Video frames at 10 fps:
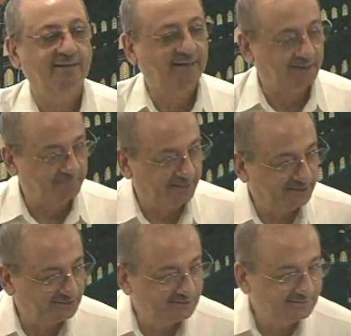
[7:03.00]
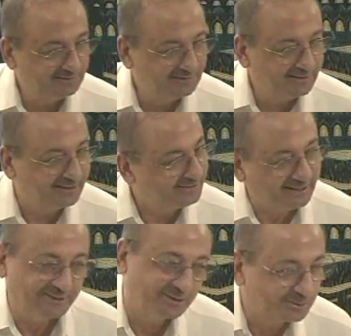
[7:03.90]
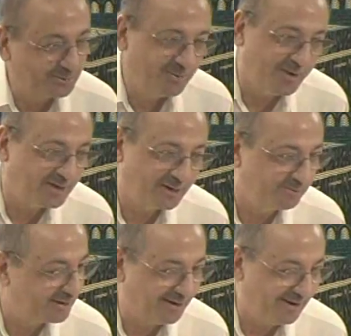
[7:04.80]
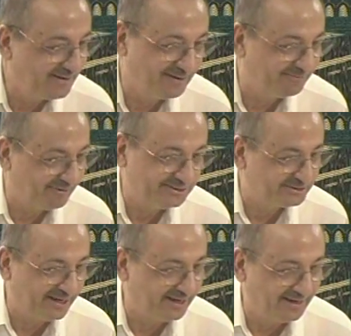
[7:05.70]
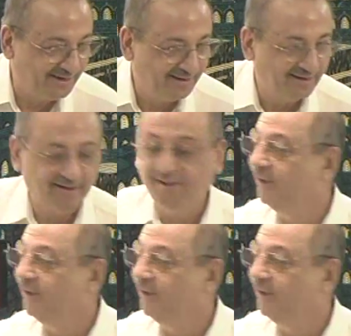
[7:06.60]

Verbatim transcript: it means there is a sukoon on it. We learned the first day. Huh?